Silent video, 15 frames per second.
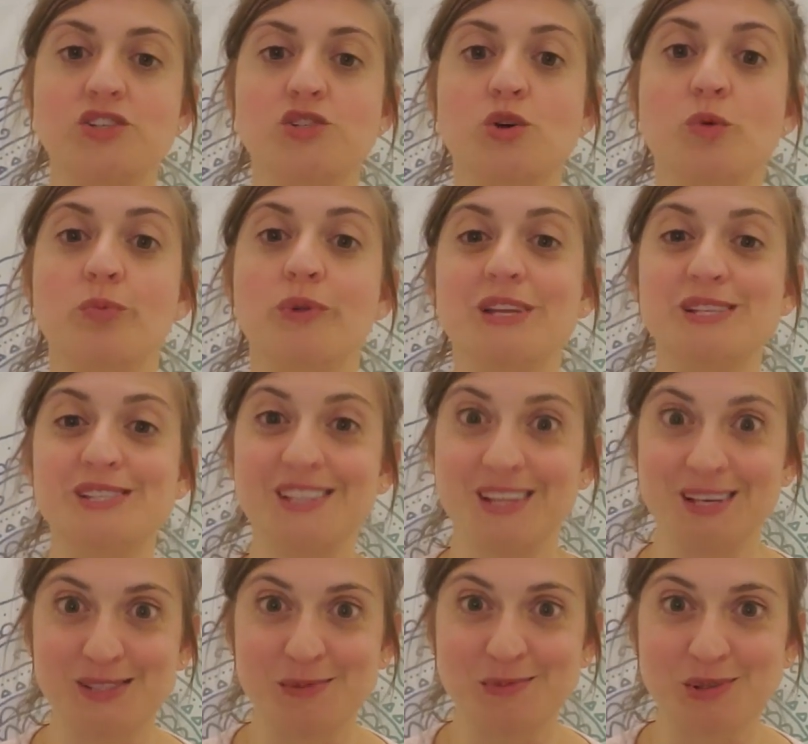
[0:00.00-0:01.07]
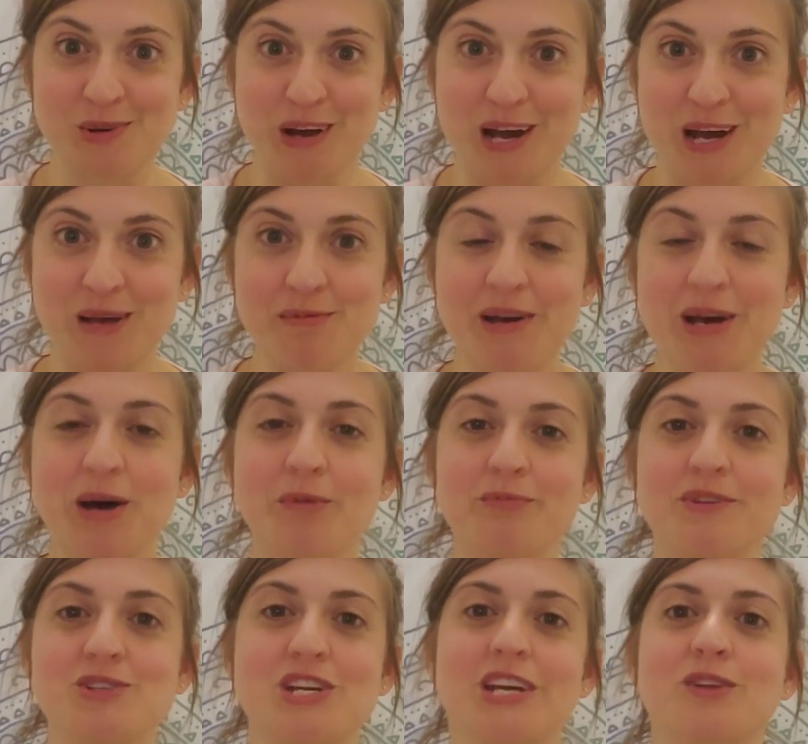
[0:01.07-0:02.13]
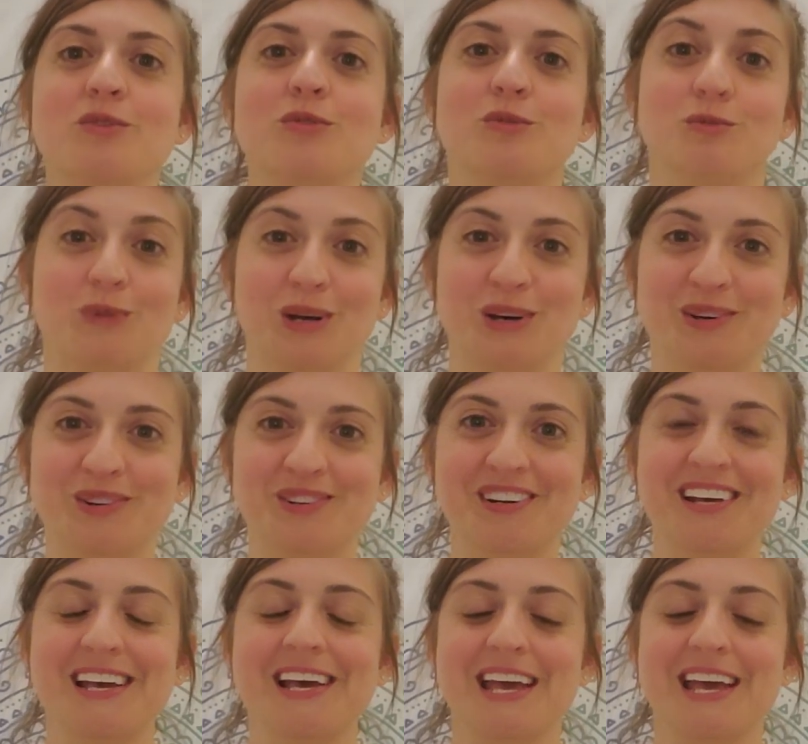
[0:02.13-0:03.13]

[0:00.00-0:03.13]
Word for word: So please click subscribe, help the channel grow,